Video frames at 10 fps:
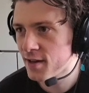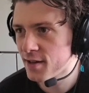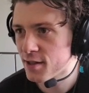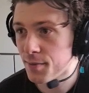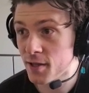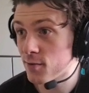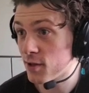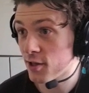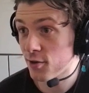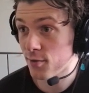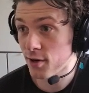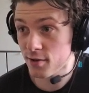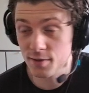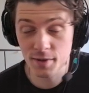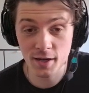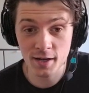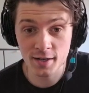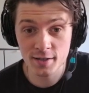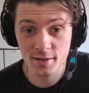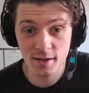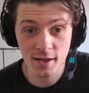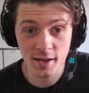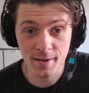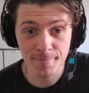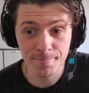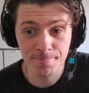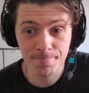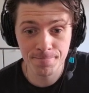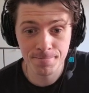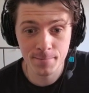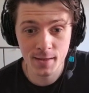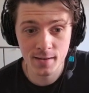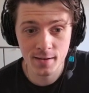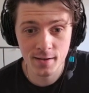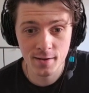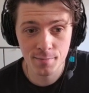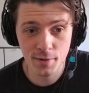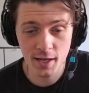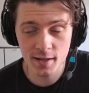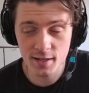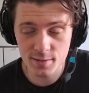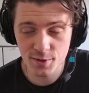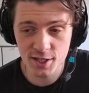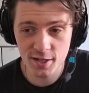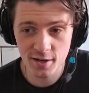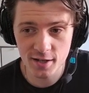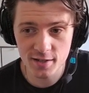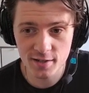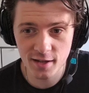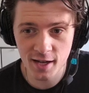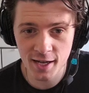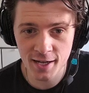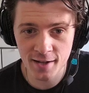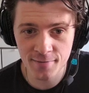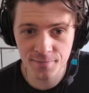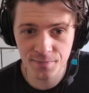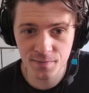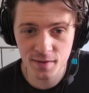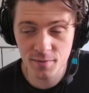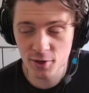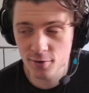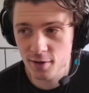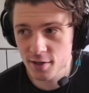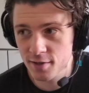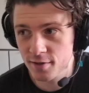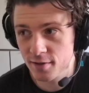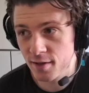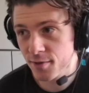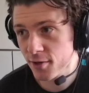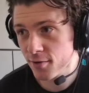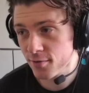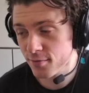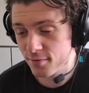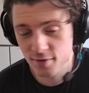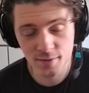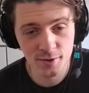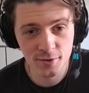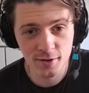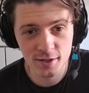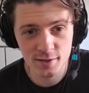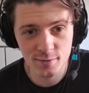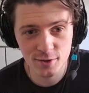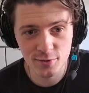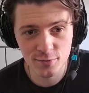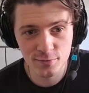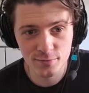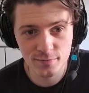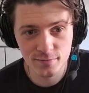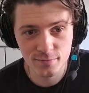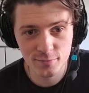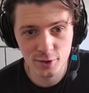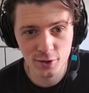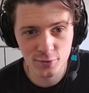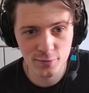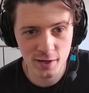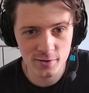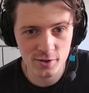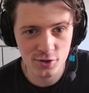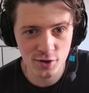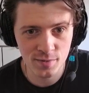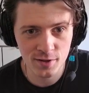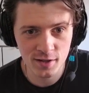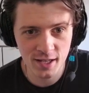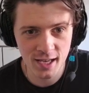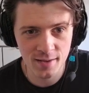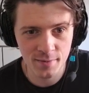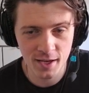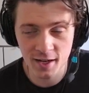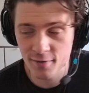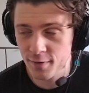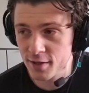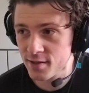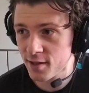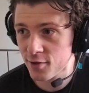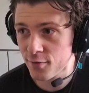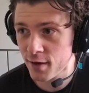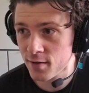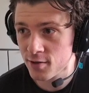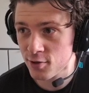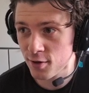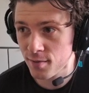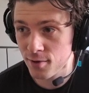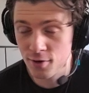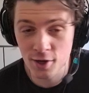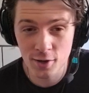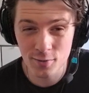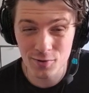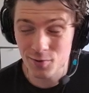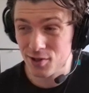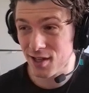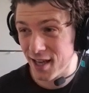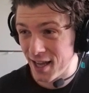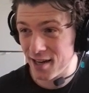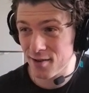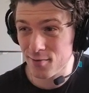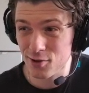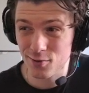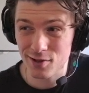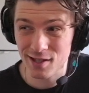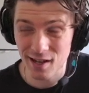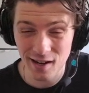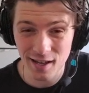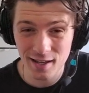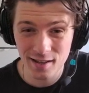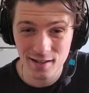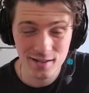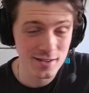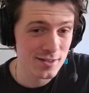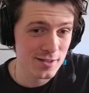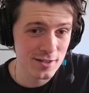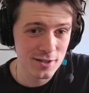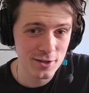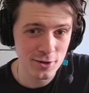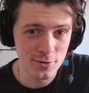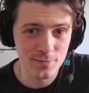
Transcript: Depends what they do with her, to be honest. But yeah, that's my tier list. Let me know, guys. Let me know, guys, what you found enjoyable in the game. Any fights that you found enjoyable. Which ones you hated. Which ones you liked. You know,